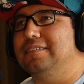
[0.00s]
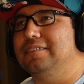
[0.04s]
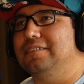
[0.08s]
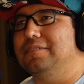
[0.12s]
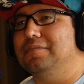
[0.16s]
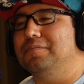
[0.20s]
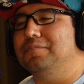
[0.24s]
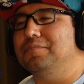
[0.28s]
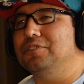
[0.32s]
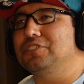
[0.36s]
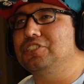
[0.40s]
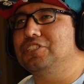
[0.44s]

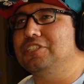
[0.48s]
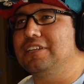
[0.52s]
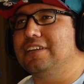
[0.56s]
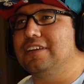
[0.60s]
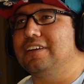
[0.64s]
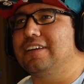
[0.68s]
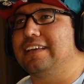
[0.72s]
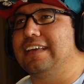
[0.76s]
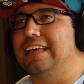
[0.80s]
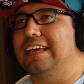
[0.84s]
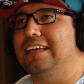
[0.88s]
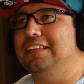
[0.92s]
Machine
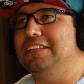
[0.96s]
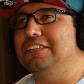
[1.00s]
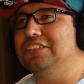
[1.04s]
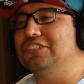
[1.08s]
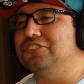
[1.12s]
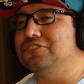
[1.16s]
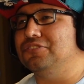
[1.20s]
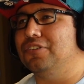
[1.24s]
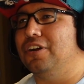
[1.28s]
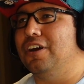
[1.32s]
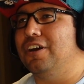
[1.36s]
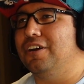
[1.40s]
Gun Kelly's
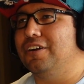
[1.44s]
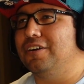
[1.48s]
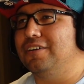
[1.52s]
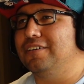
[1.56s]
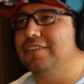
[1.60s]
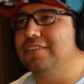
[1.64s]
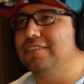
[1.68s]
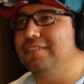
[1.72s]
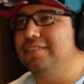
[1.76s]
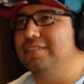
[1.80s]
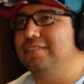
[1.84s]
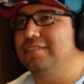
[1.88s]

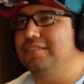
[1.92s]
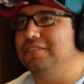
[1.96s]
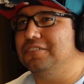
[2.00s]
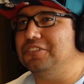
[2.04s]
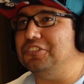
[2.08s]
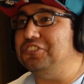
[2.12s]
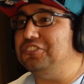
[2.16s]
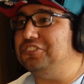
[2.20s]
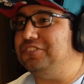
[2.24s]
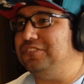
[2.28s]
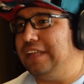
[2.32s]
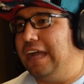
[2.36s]
song
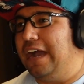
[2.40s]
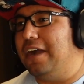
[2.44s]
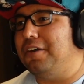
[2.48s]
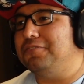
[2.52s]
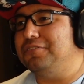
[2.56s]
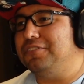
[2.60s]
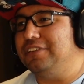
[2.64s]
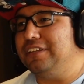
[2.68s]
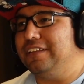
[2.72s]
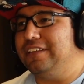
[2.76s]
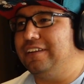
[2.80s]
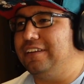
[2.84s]

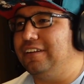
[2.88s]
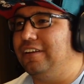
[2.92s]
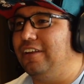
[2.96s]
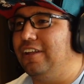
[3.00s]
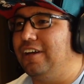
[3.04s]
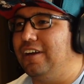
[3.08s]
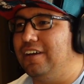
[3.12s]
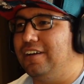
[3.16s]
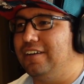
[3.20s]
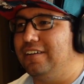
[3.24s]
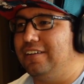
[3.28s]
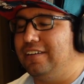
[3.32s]
sounded a
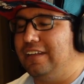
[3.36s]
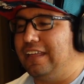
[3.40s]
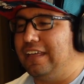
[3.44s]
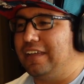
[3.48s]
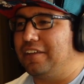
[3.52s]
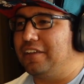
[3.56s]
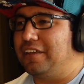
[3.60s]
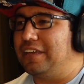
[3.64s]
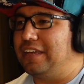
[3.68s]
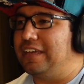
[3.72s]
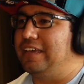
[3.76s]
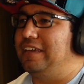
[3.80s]
lot
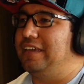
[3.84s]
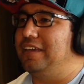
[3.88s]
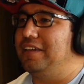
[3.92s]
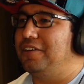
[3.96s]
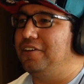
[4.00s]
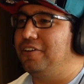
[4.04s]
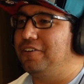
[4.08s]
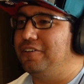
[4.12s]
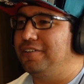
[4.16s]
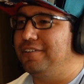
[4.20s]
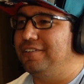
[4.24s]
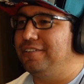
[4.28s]
like it hit
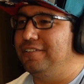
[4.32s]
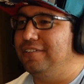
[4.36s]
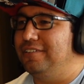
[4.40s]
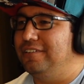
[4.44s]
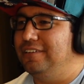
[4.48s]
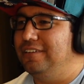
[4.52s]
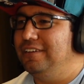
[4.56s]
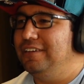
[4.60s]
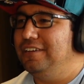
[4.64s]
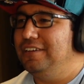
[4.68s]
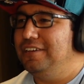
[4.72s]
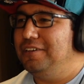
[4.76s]
harder,
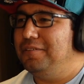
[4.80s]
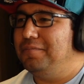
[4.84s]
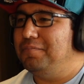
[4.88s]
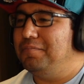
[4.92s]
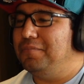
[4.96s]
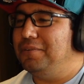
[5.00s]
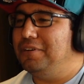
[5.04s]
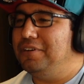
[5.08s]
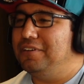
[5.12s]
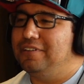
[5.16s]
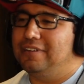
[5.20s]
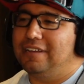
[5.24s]

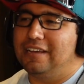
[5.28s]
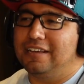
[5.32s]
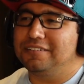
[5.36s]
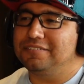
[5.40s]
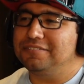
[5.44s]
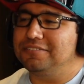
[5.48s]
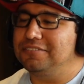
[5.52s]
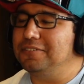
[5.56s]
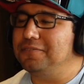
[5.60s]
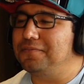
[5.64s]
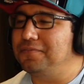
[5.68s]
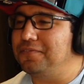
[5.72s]
but I
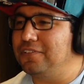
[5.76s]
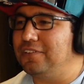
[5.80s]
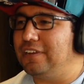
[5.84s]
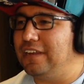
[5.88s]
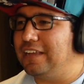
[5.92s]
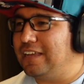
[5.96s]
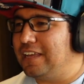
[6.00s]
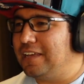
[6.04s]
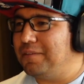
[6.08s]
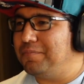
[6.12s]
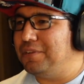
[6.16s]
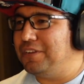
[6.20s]
still feel
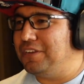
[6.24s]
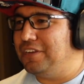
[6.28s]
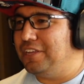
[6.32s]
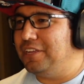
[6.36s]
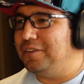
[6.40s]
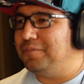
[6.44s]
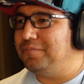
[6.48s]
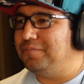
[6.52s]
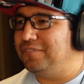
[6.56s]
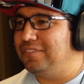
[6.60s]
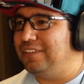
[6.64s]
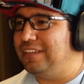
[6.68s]
like
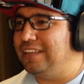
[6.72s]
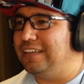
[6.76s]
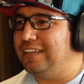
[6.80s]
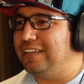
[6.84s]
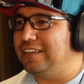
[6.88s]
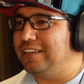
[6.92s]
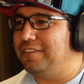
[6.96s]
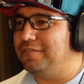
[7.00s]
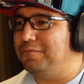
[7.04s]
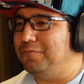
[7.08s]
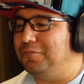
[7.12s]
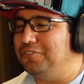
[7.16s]
Eminem's
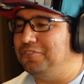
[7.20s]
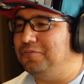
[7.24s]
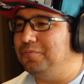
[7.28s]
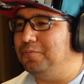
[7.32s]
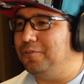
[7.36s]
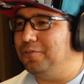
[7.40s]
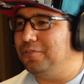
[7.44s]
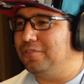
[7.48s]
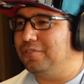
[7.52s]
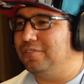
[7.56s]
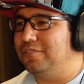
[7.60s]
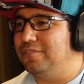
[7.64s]
like was
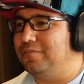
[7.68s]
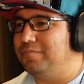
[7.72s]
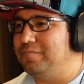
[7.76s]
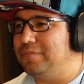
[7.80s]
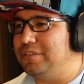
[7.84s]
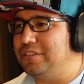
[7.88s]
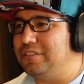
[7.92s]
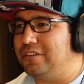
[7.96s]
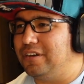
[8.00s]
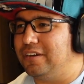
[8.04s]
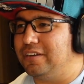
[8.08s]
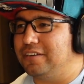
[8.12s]
more
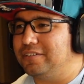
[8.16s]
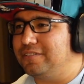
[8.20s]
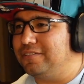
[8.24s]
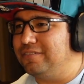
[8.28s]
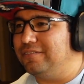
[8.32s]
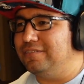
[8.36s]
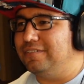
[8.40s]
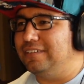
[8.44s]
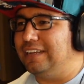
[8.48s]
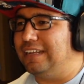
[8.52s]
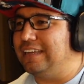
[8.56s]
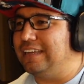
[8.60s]
methodical.